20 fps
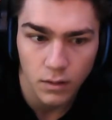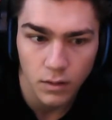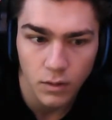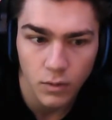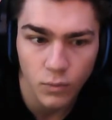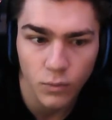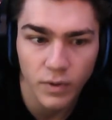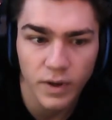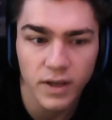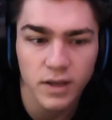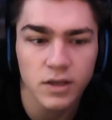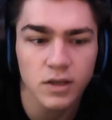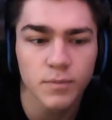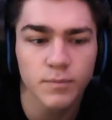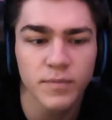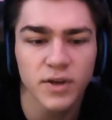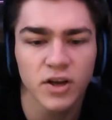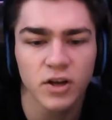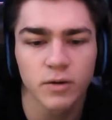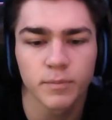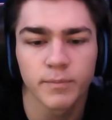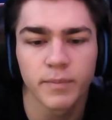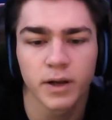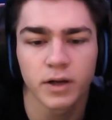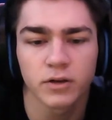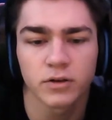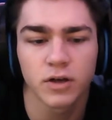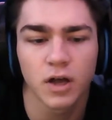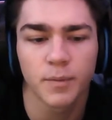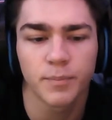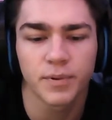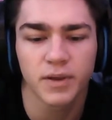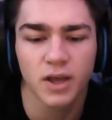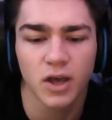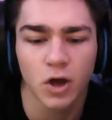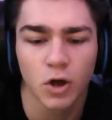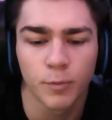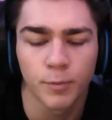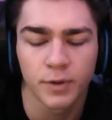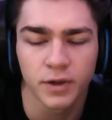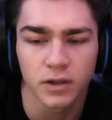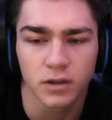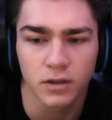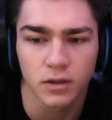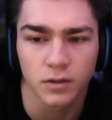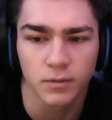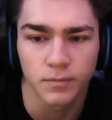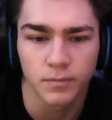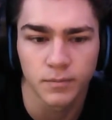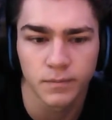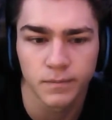Wait, Ymir better not be helping them.